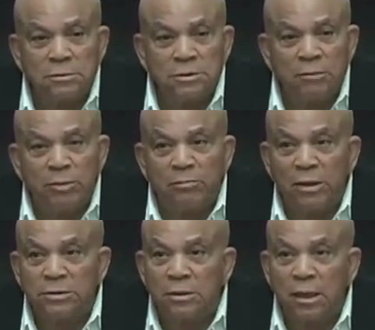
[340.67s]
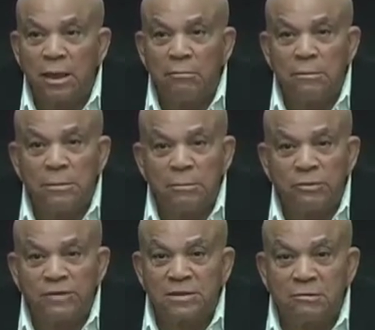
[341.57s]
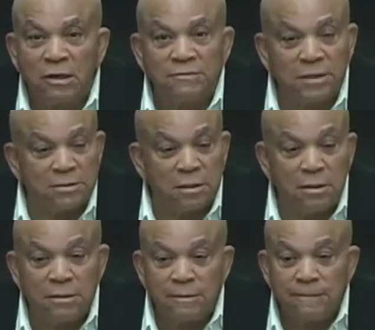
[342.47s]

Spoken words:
Jet Propulsion Lab. Professor Ruff, yes, sir.